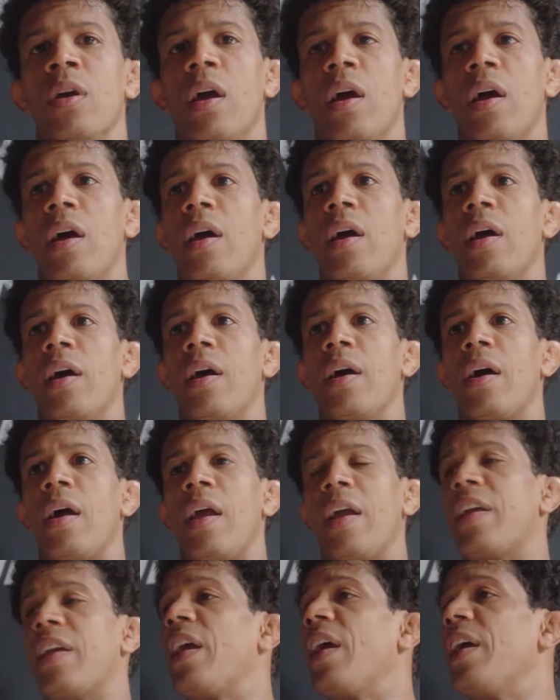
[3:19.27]

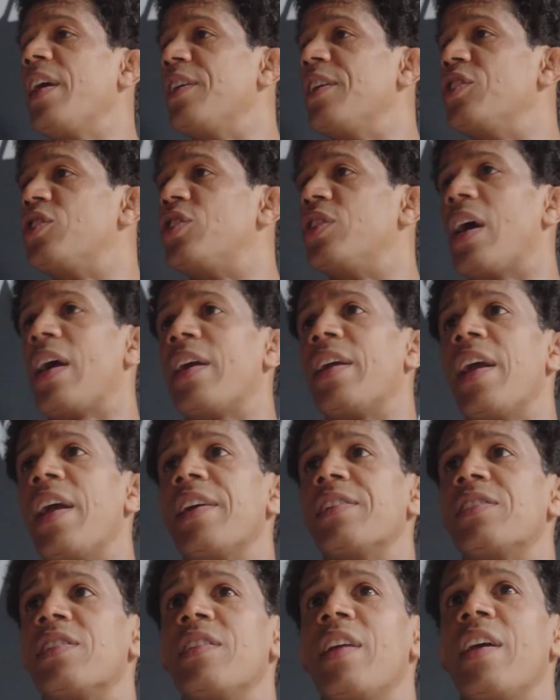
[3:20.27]
uh, a cage
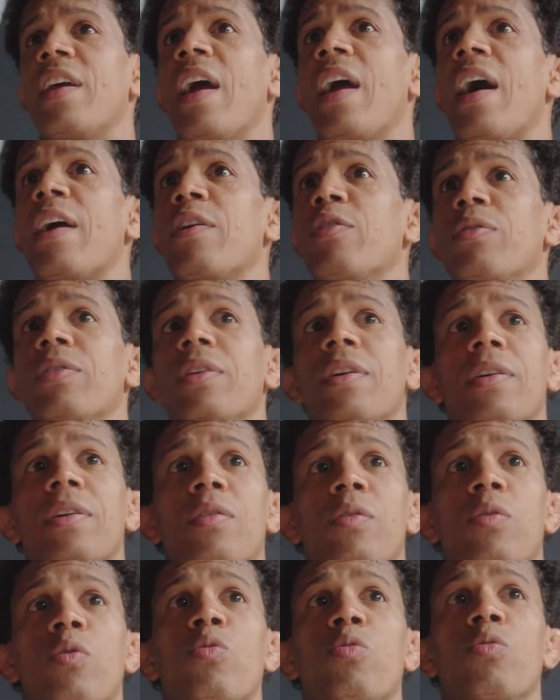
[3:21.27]
against the guy
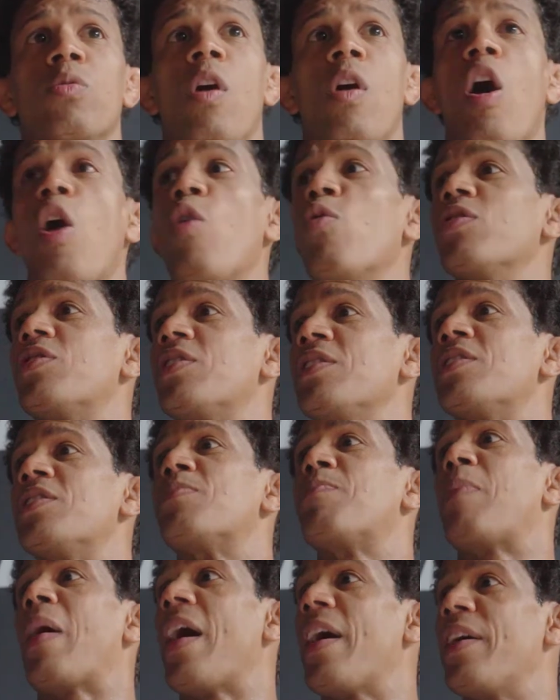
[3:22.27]
who always
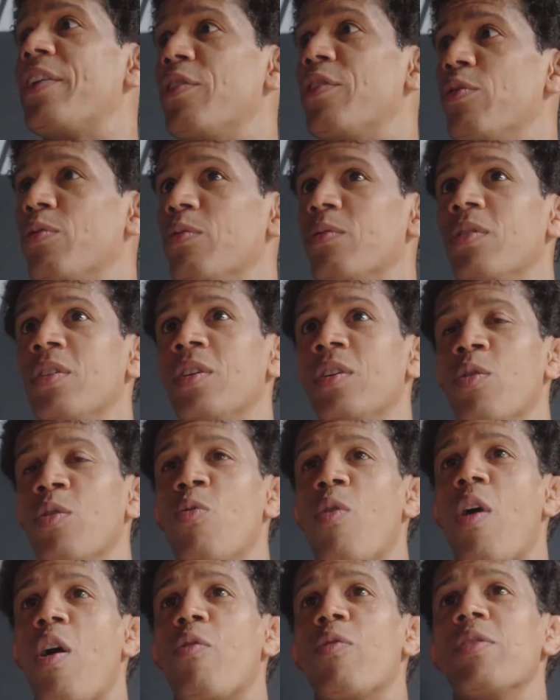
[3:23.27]
inspires you,
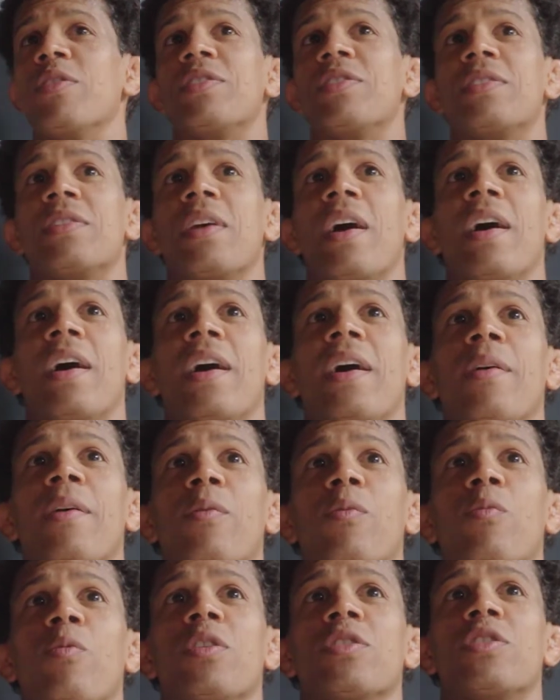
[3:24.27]
what was
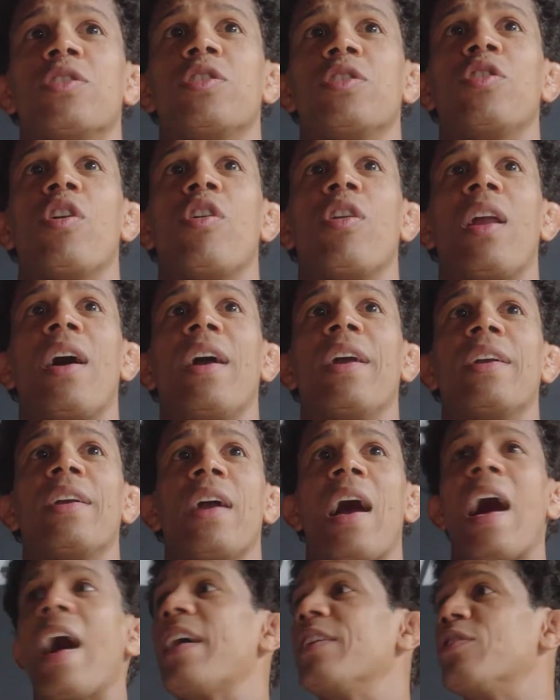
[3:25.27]
uh, was your like
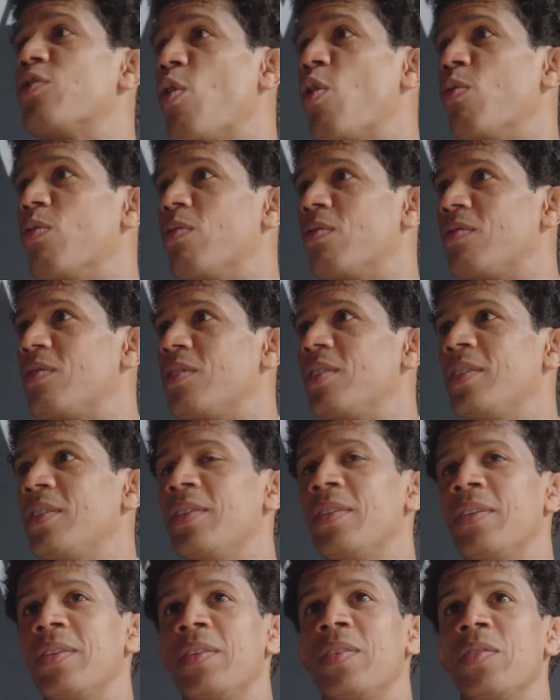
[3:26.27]
idol?
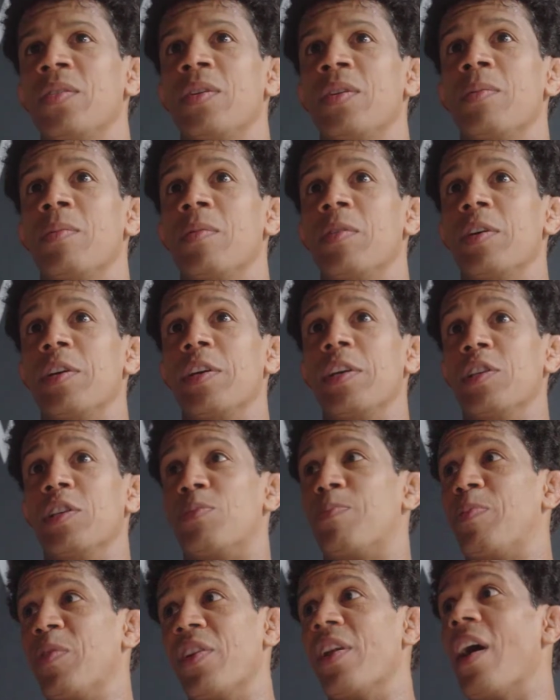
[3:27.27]

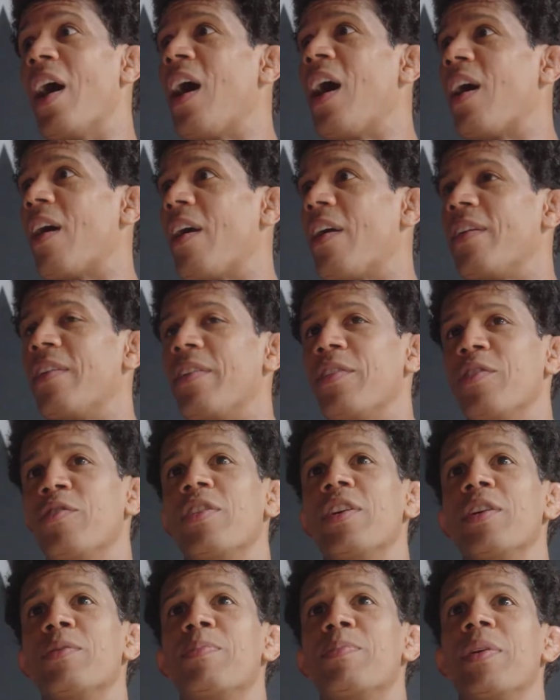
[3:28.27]
It's pretty hard. You
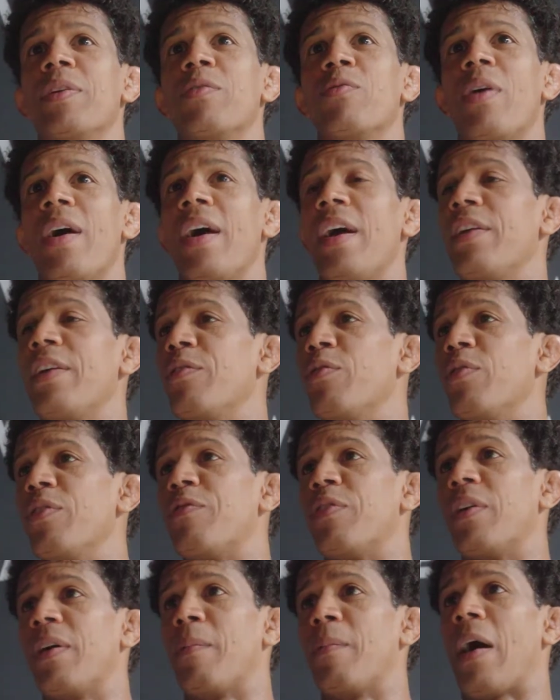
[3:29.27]
need to be ready with
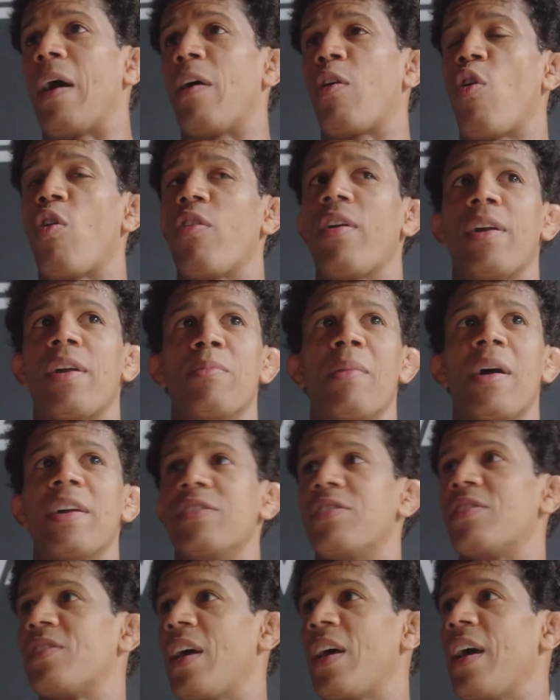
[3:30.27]
um, a correct
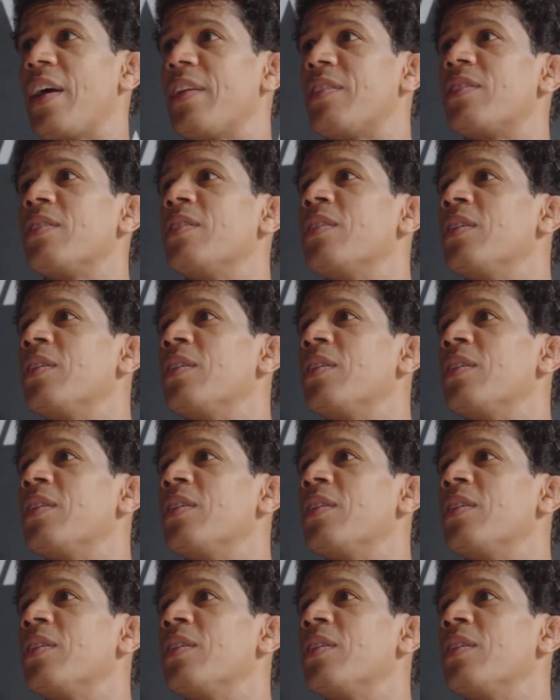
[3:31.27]
mindset